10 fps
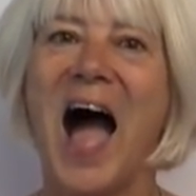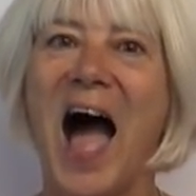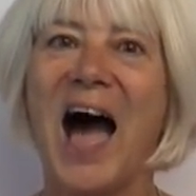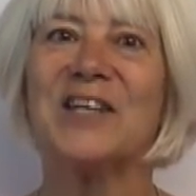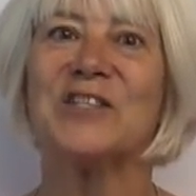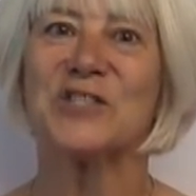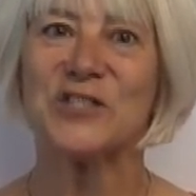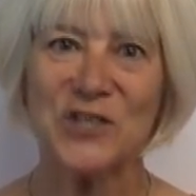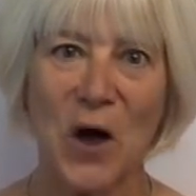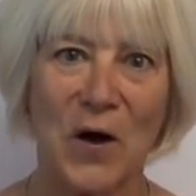and
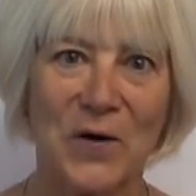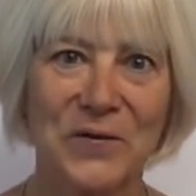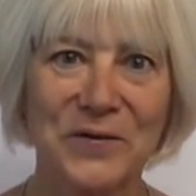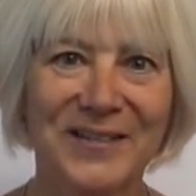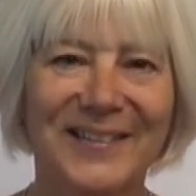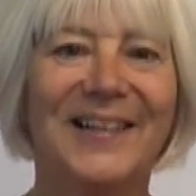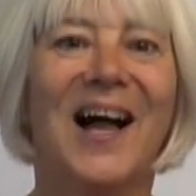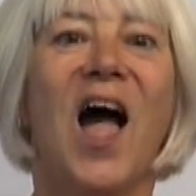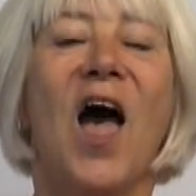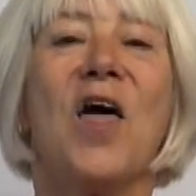so
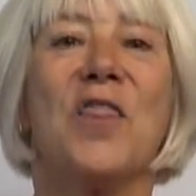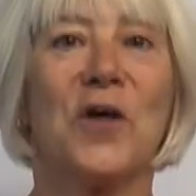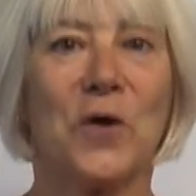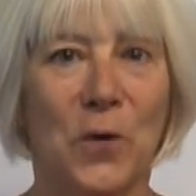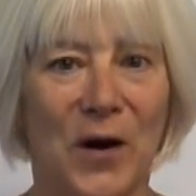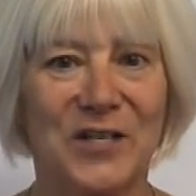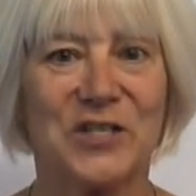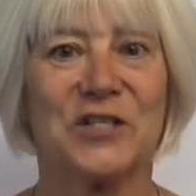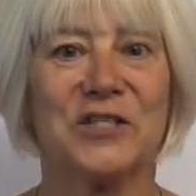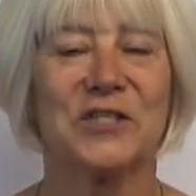the
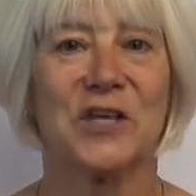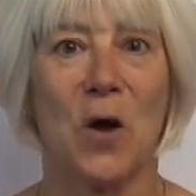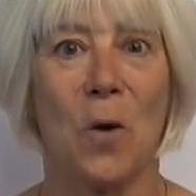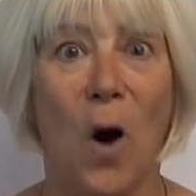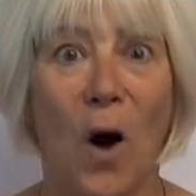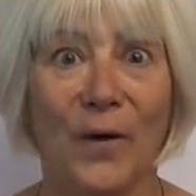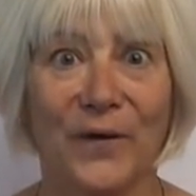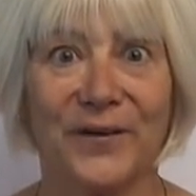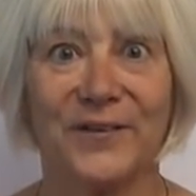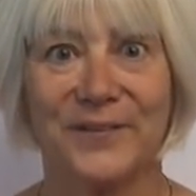questions go
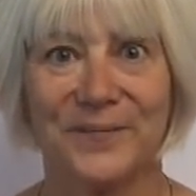on.